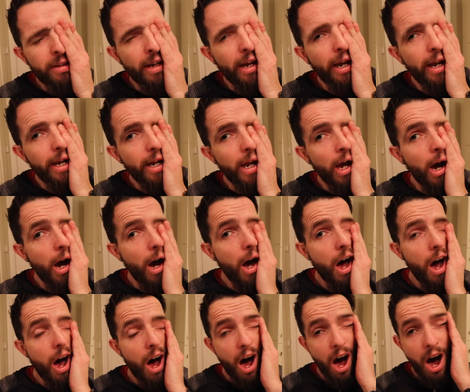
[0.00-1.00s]
tea.
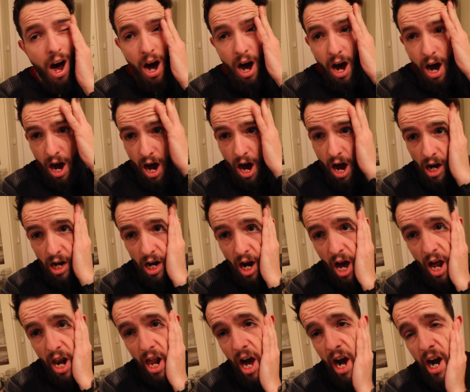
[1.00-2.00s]
Oh
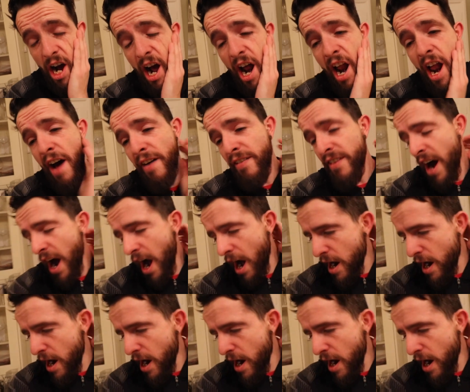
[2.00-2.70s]
God, I'm gonna